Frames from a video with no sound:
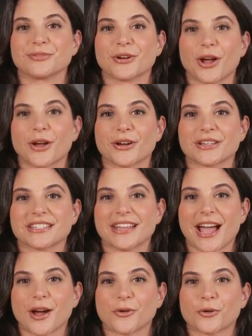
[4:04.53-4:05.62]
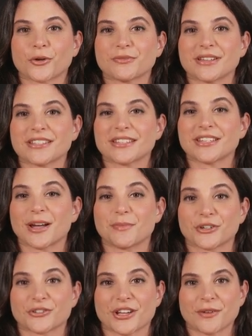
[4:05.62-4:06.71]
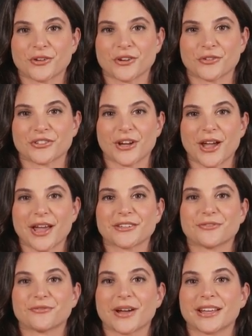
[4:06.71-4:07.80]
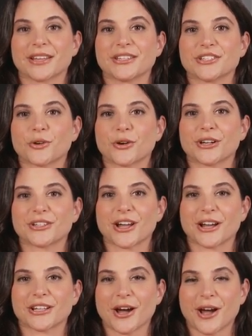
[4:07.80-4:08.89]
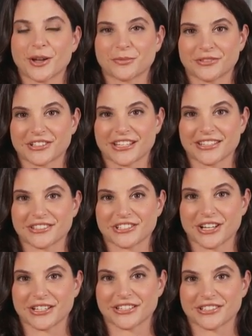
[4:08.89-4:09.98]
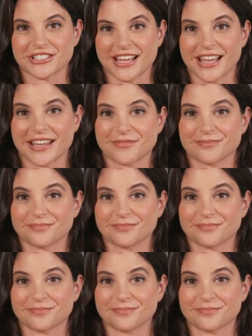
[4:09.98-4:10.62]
Call us now or visit www.filingscorner.com to get started today.